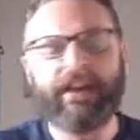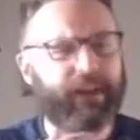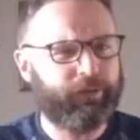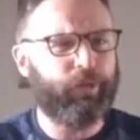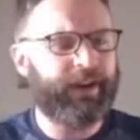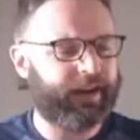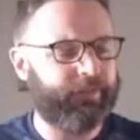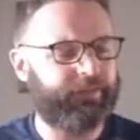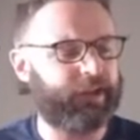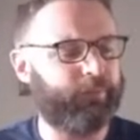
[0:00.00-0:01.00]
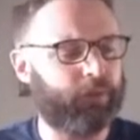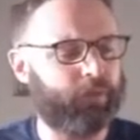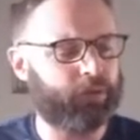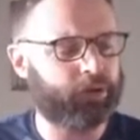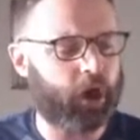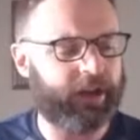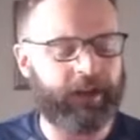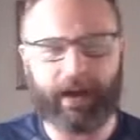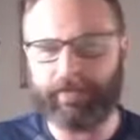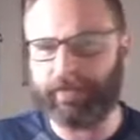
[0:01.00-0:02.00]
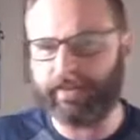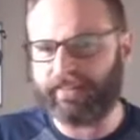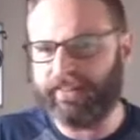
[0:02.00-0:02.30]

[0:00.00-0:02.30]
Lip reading: That's what we kind of set up when we were talking about this,